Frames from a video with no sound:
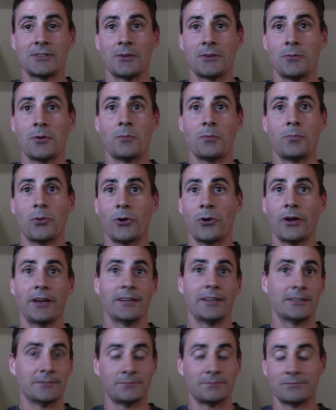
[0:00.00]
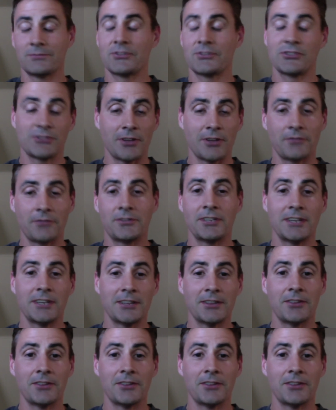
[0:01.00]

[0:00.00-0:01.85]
at one point and stuffed it into